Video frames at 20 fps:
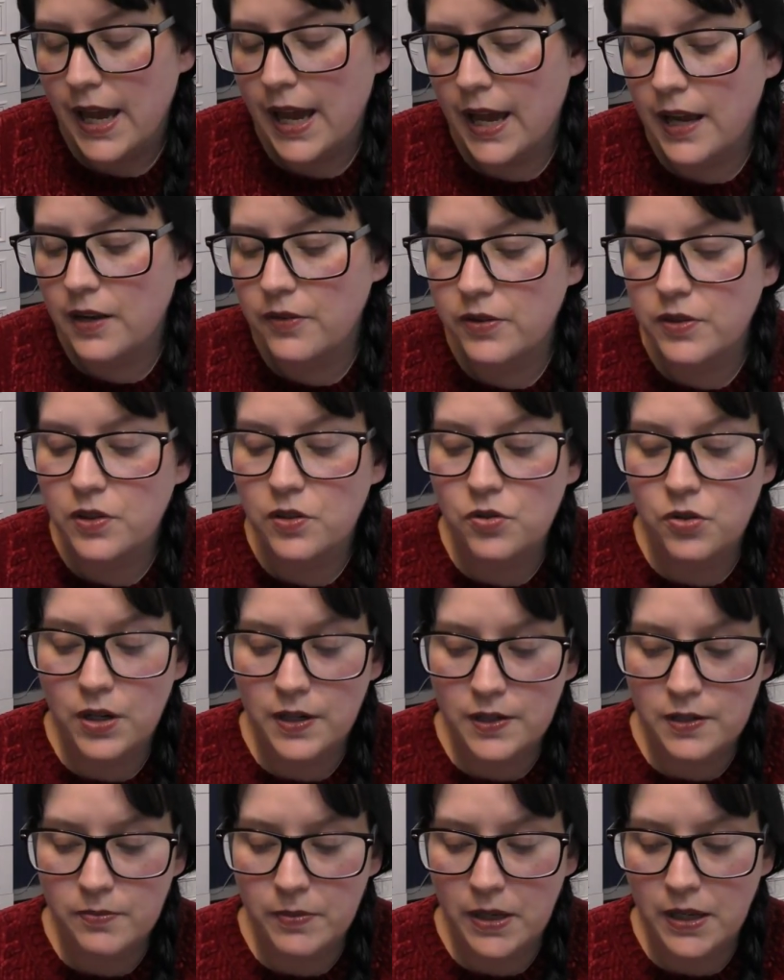Ella is a
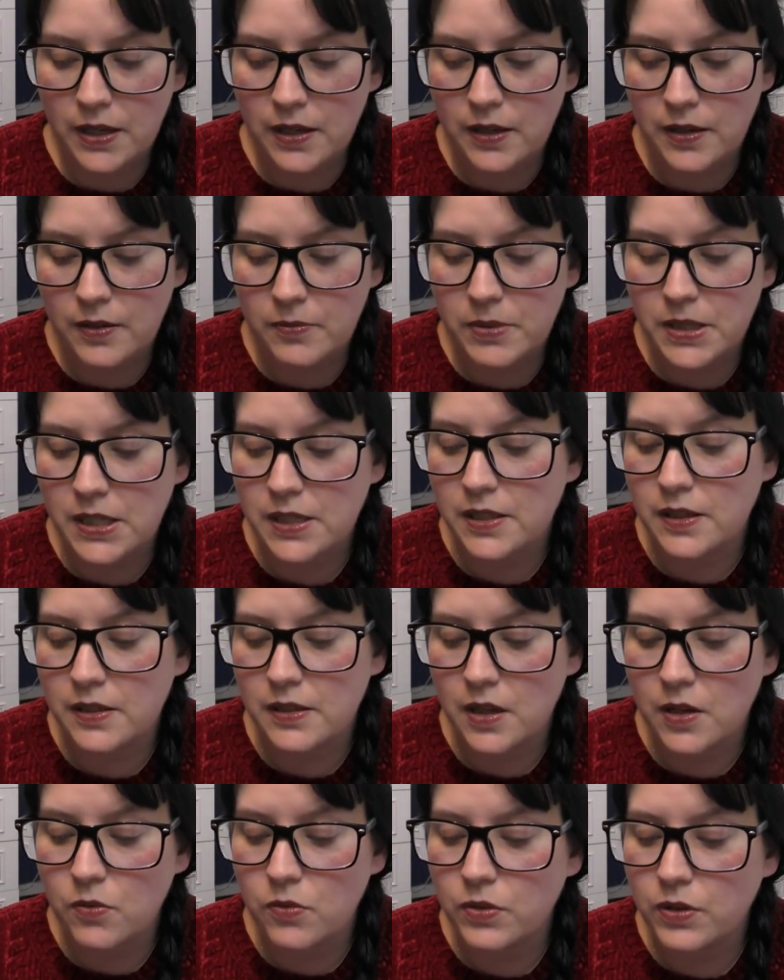dressmaker, but this is
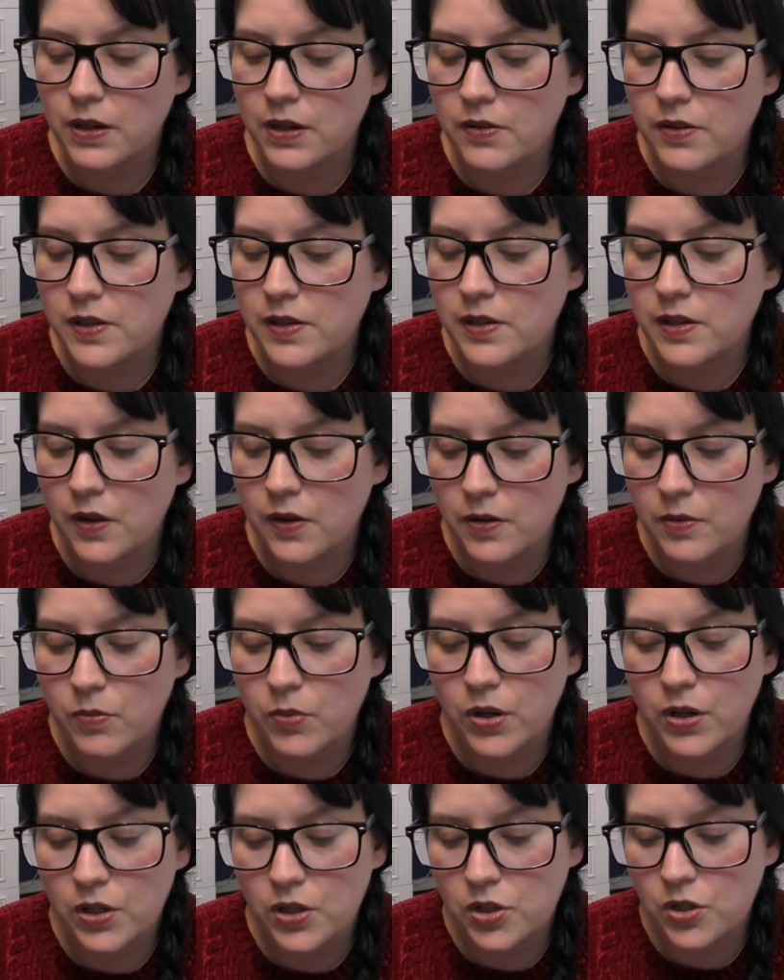no ordinary sewing
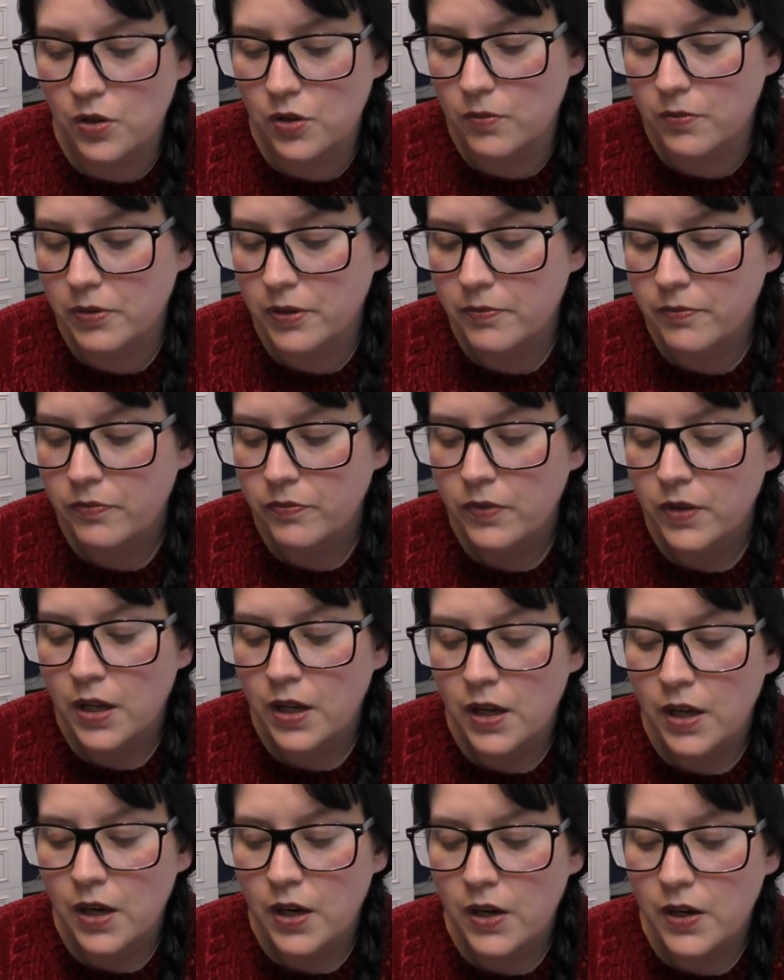workshop.
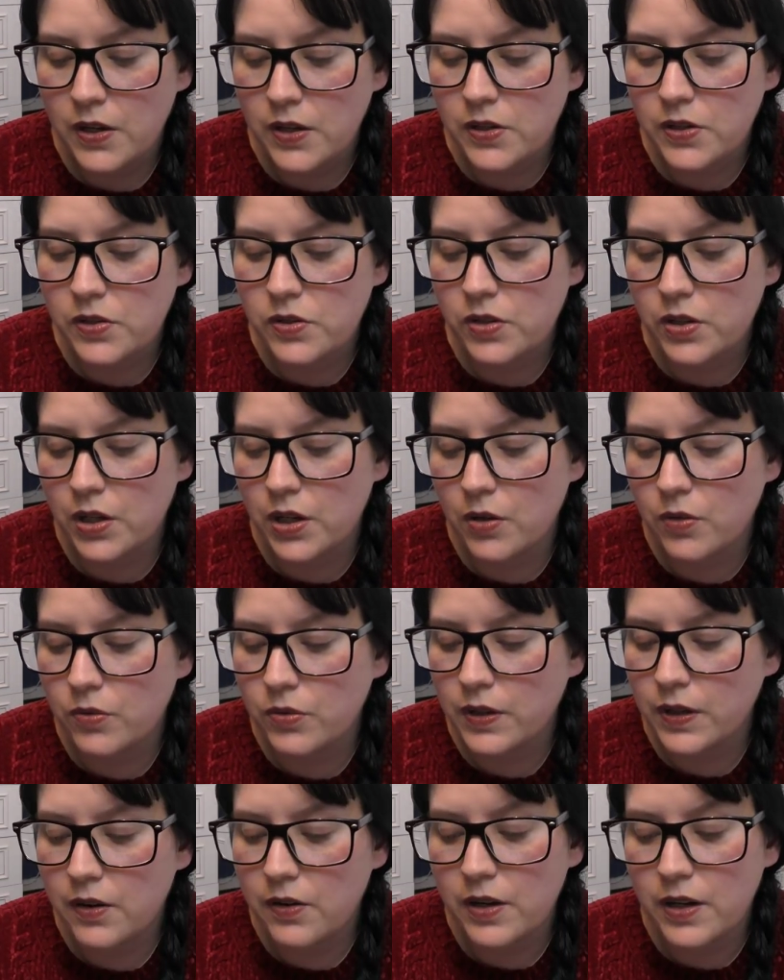Hers are no
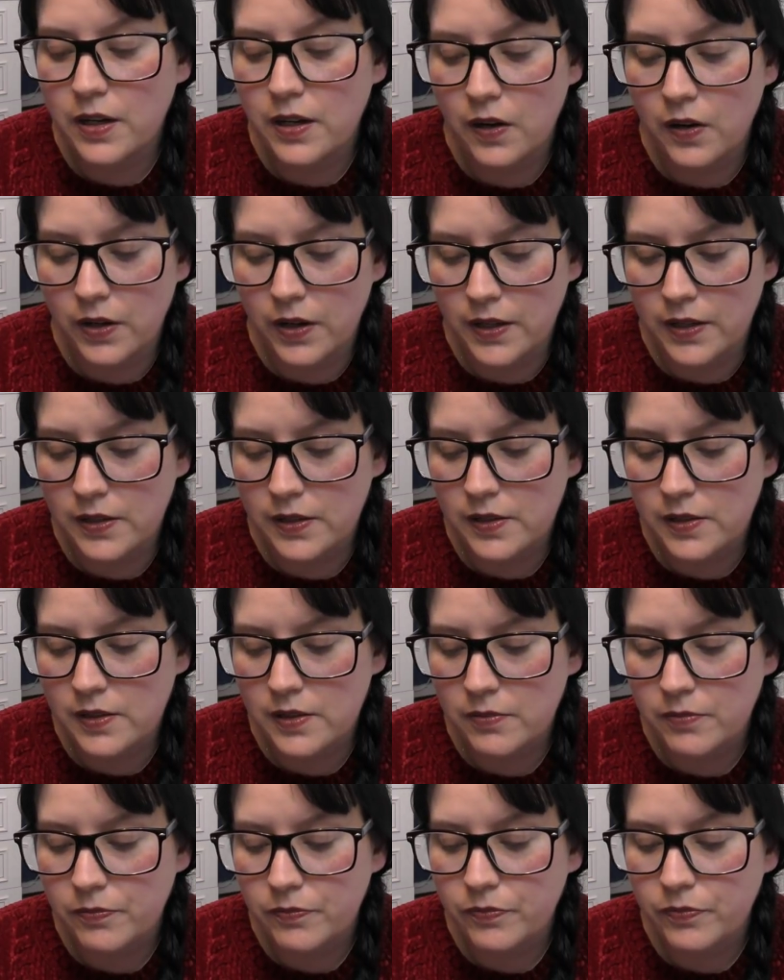ordinary
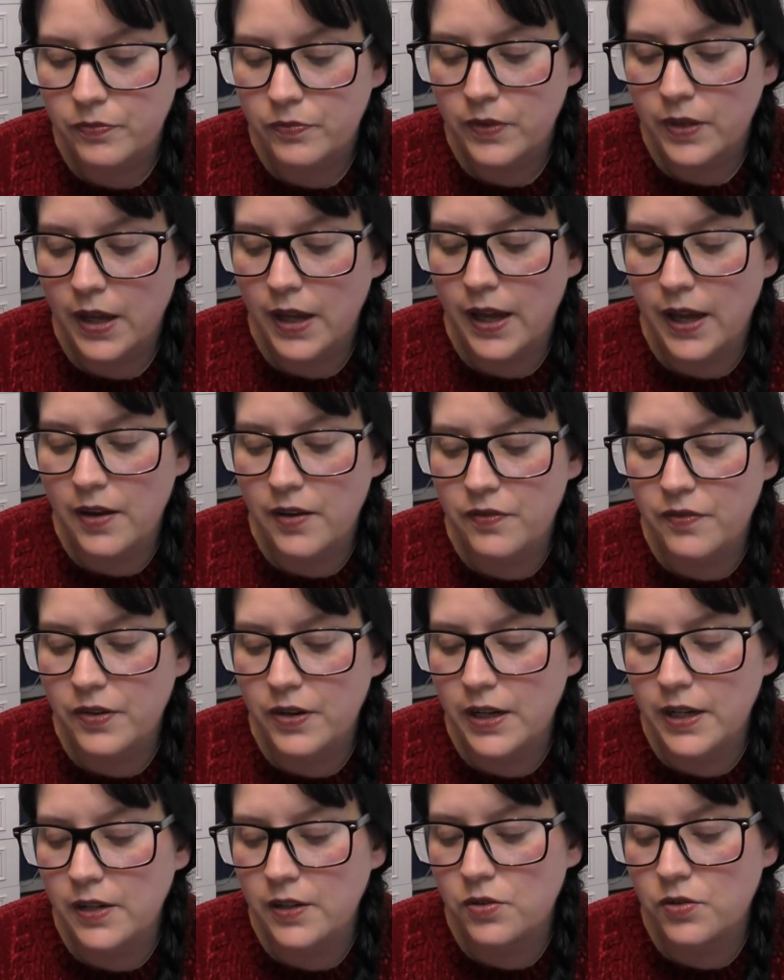clients.
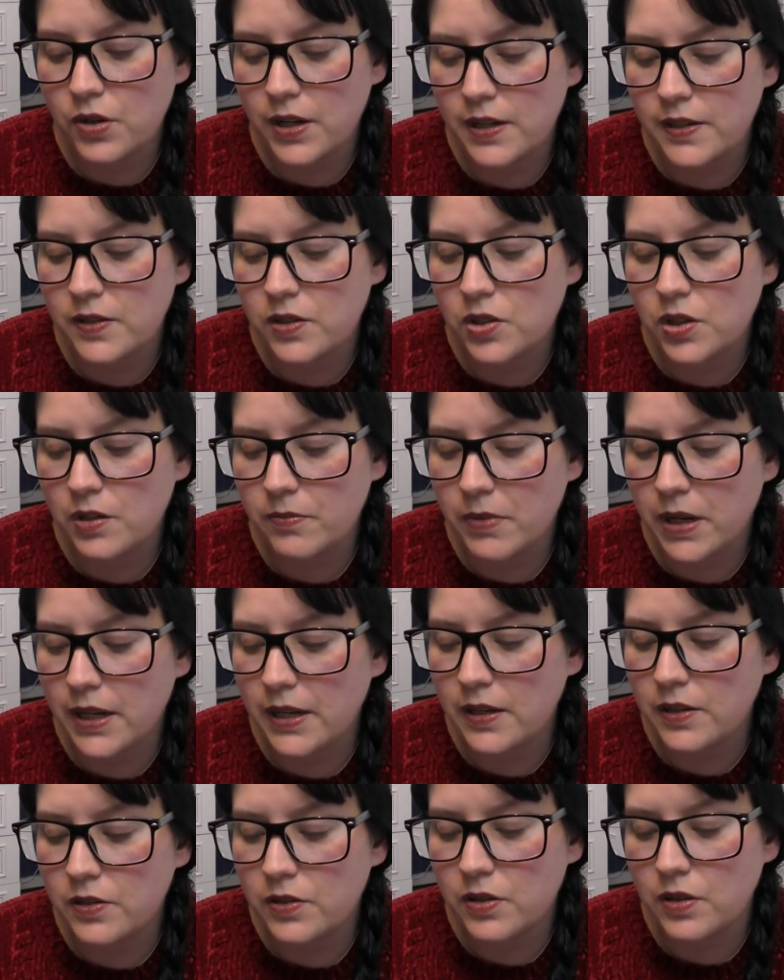Every dress she
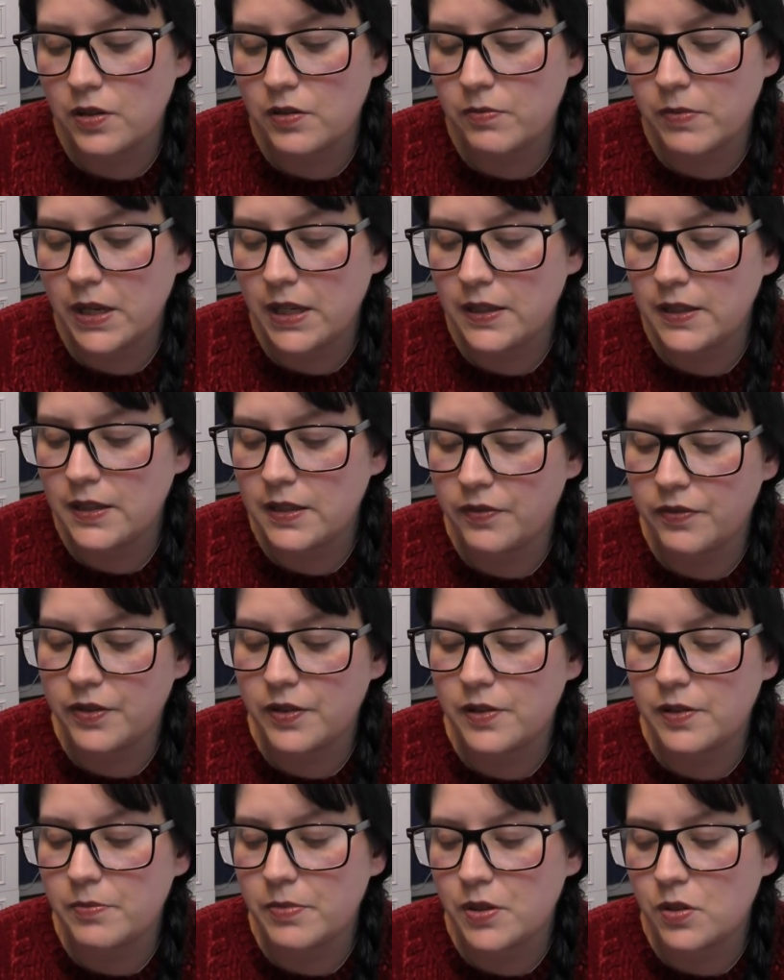makes could mean the
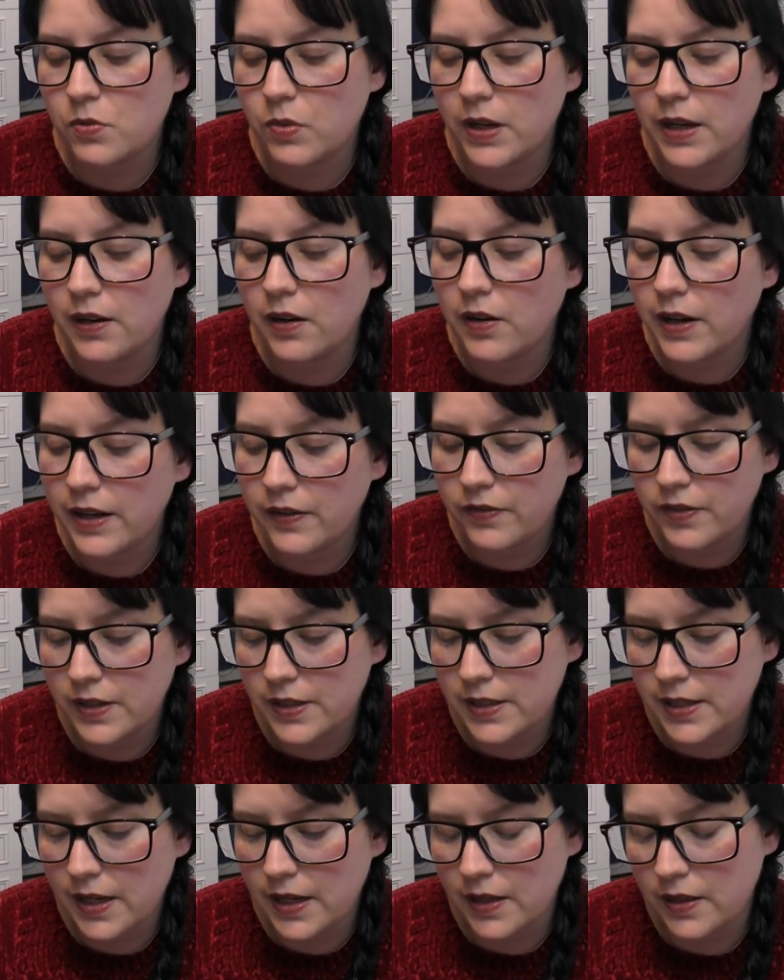difference between life
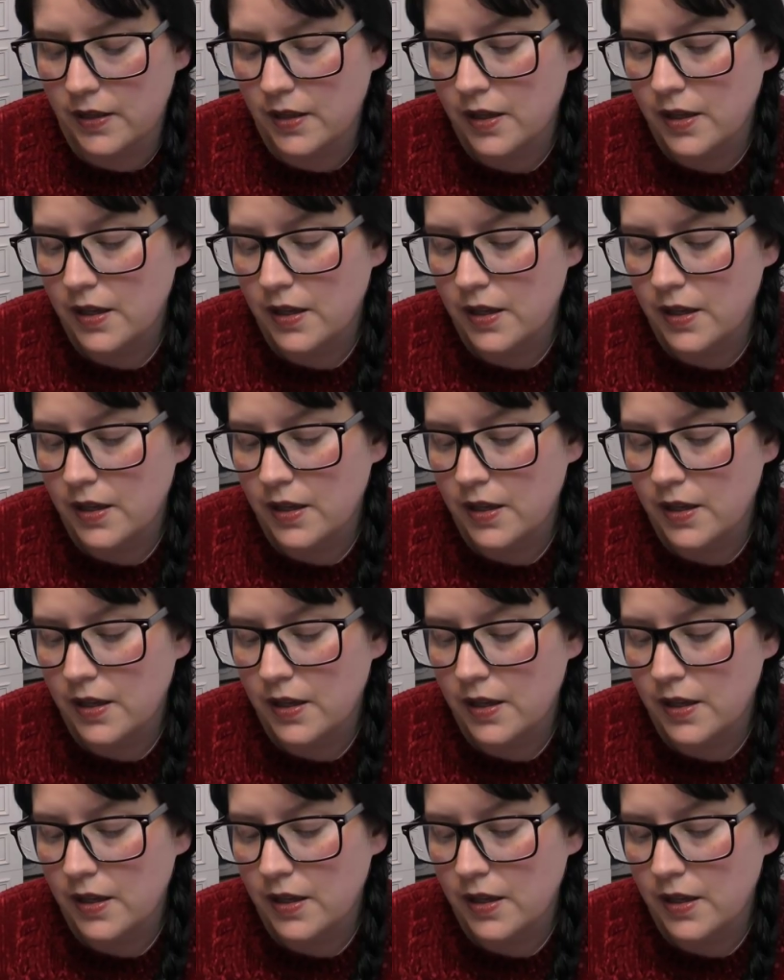and death.